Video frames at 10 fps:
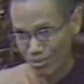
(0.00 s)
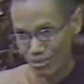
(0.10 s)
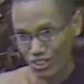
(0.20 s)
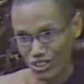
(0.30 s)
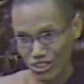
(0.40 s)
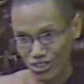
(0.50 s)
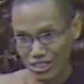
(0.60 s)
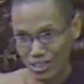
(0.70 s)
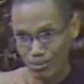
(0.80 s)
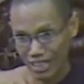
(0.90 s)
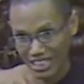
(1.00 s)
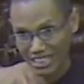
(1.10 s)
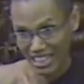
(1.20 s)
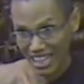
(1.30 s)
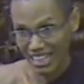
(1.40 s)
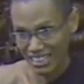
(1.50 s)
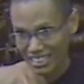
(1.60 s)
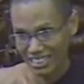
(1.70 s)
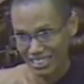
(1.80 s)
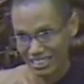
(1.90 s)
Because our receiver is high,
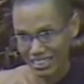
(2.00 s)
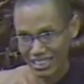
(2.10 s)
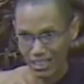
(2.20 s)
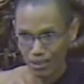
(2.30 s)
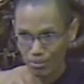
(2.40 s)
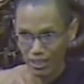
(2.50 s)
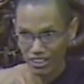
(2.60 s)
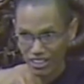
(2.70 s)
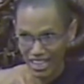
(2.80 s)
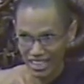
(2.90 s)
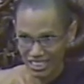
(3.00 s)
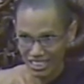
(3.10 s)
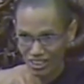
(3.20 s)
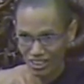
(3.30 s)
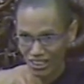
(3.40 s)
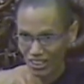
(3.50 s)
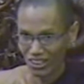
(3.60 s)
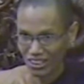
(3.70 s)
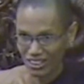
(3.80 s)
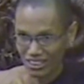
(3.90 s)
uh, period or
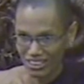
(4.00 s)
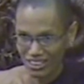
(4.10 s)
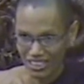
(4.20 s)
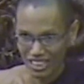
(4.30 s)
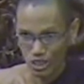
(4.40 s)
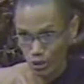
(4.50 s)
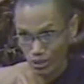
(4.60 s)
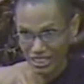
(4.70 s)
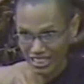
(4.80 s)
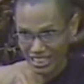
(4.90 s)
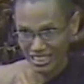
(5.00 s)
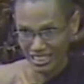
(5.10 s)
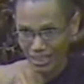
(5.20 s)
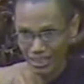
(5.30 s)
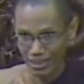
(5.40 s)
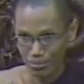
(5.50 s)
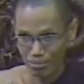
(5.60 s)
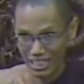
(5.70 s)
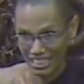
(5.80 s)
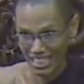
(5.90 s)
Eon is a
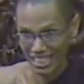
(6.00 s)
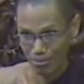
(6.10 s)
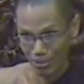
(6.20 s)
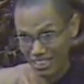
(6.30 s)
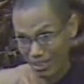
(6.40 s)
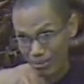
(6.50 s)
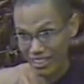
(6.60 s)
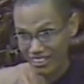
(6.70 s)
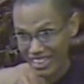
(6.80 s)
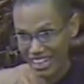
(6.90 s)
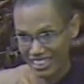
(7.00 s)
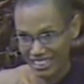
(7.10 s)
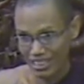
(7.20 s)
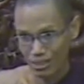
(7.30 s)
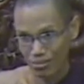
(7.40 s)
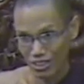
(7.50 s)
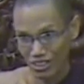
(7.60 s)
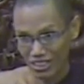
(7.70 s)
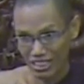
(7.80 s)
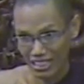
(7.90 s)
better, better period
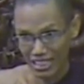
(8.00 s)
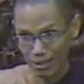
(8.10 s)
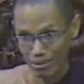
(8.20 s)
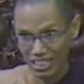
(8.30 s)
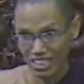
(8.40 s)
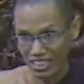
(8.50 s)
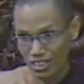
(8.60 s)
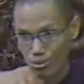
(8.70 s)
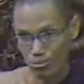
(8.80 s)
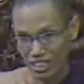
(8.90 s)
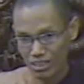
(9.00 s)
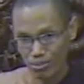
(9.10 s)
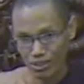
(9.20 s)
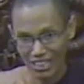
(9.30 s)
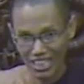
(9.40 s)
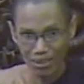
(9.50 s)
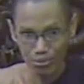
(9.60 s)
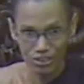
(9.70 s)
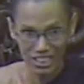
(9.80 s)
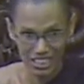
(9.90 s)
because they have chance to meet Buddha
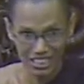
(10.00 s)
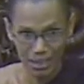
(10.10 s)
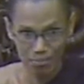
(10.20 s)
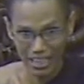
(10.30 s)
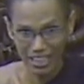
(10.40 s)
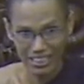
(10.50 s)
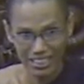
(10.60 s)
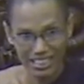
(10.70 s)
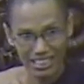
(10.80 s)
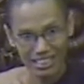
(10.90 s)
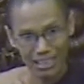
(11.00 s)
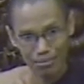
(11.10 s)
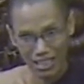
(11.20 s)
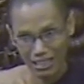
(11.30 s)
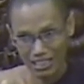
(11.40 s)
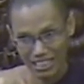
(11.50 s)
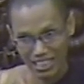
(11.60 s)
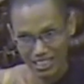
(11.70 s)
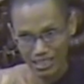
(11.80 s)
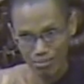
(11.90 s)
and Buddha disciple. Sometimes they
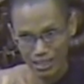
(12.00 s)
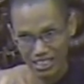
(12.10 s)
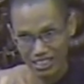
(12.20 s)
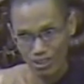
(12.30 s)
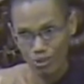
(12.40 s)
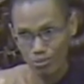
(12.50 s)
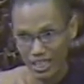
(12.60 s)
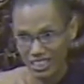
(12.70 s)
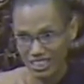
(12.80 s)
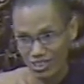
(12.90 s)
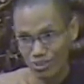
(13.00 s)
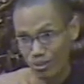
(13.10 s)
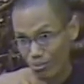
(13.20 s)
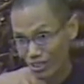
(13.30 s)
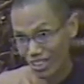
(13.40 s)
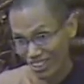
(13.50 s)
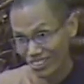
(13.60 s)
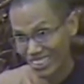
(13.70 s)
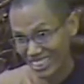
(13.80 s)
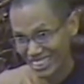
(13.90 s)
just paying homage to the Buddha
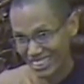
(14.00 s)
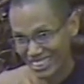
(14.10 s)
only.